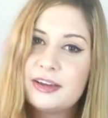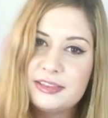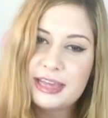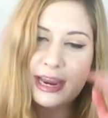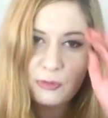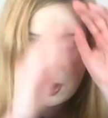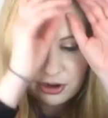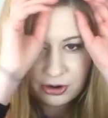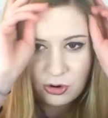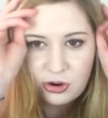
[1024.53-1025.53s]
they were
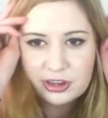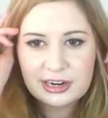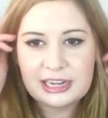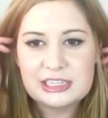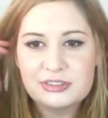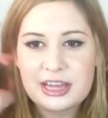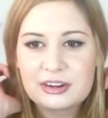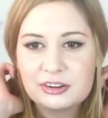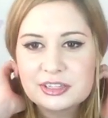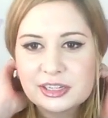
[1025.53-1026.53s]
not organised for that
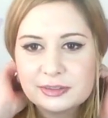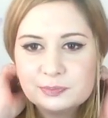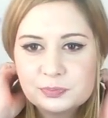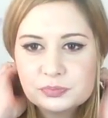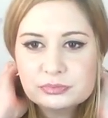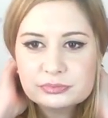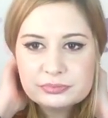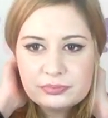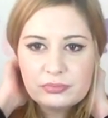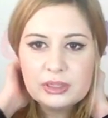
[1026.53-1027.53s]
concert.
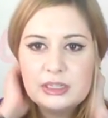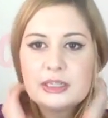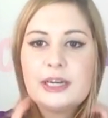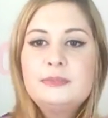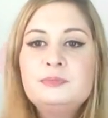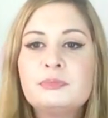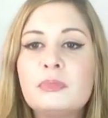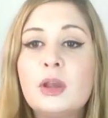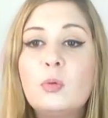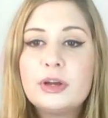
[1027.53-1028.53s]
Okay.
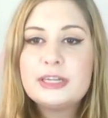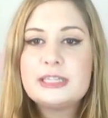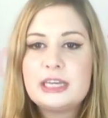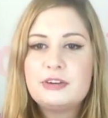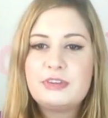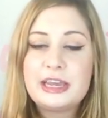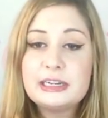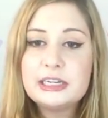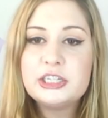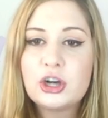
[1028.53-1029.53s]
What is the
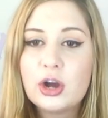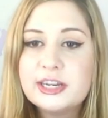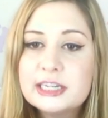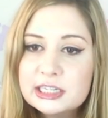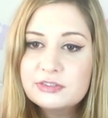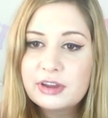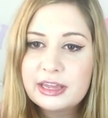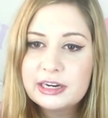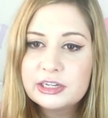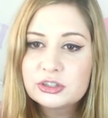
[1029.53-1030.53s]
advantage and
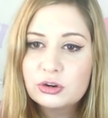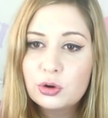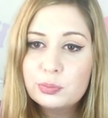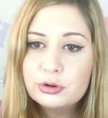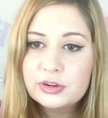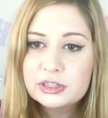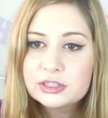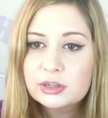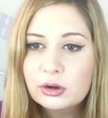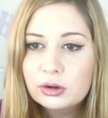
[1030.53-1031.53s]
disadvantage of moving to
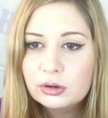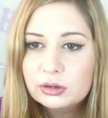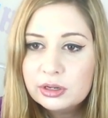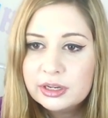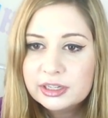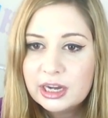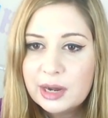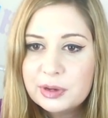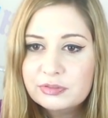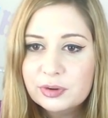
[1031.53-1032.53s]
Seoul
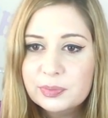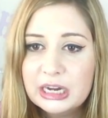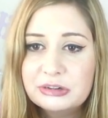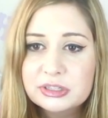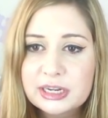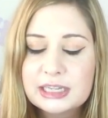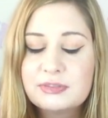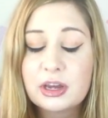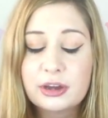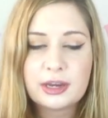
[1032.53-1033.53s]
coming from the countryside
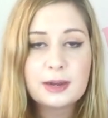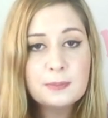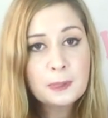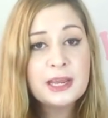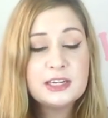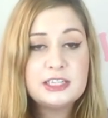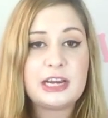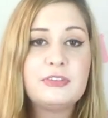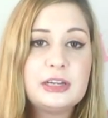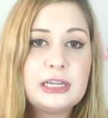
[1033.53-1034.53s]
living? Okay,
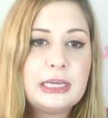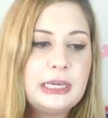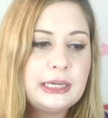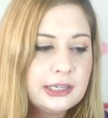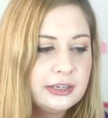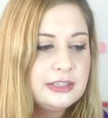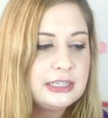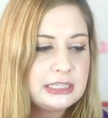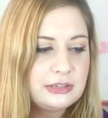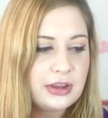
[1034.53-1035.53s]
definitely
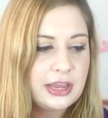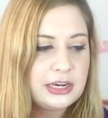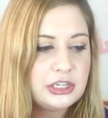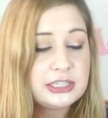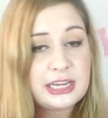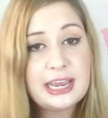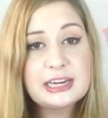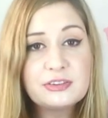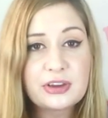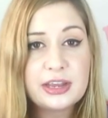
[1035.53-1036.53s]
disadvantages and
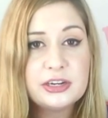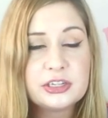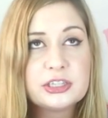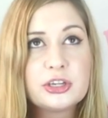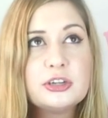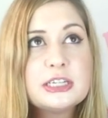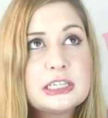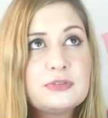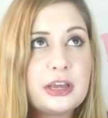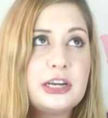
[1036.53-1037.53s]
advantages. So
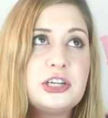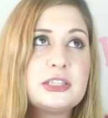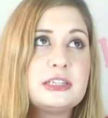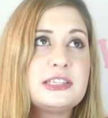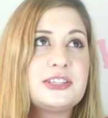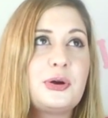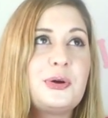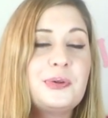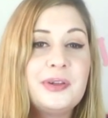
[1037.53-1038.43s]
disadvantages in Seoul,